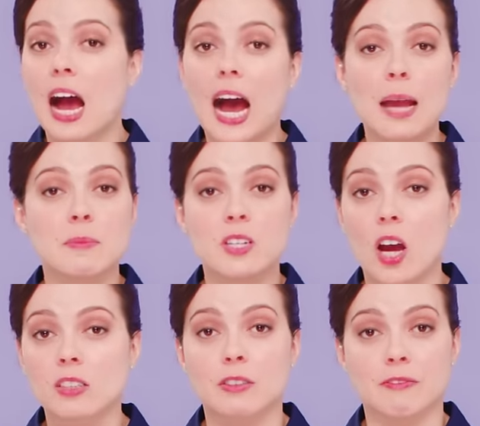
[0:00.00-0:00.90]
I'm
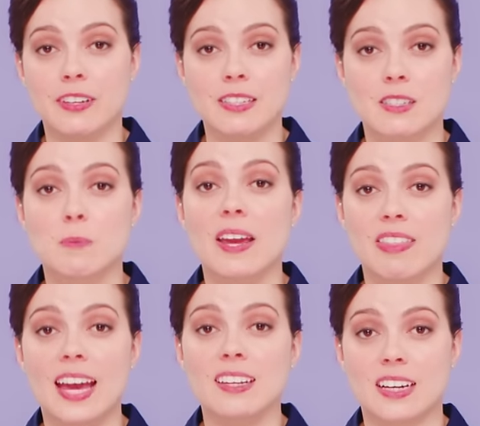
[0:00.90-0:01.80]
not convinced by
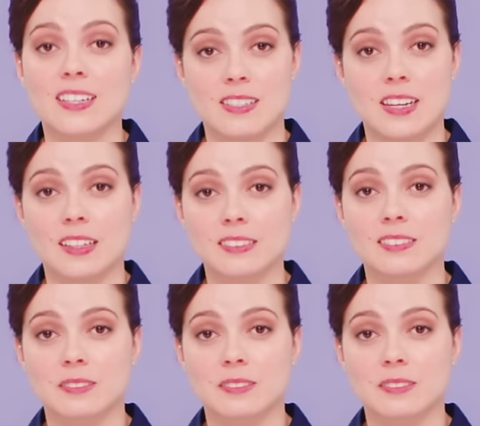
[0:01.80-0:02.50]
that idea.